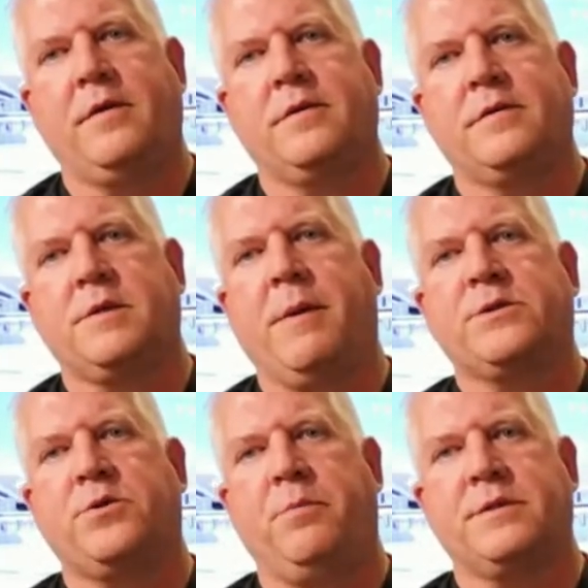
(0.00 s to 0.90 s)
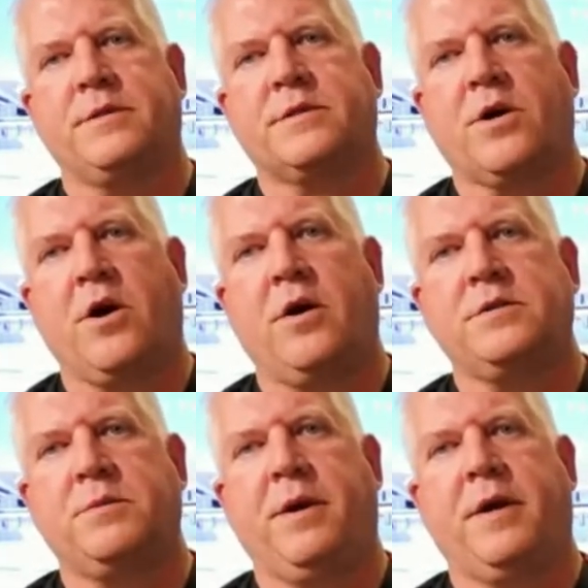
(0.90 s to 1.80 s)
some extra business
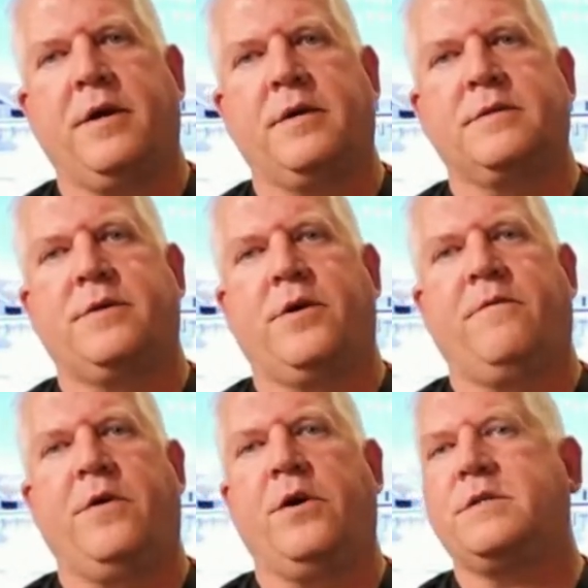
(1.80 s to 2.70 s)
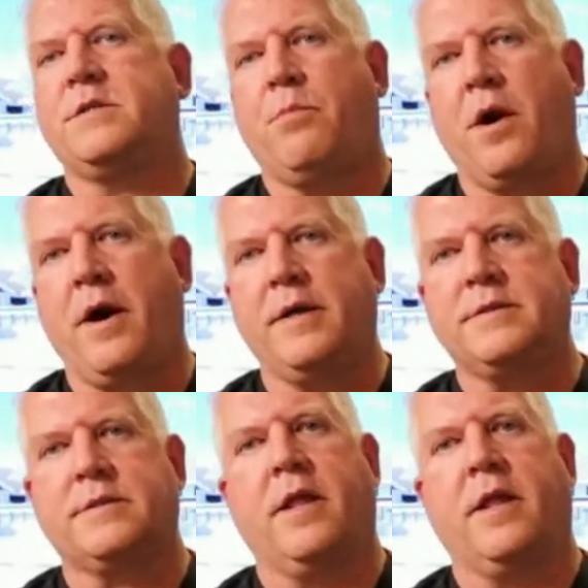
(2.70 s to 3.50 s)
cards because they're very surprised.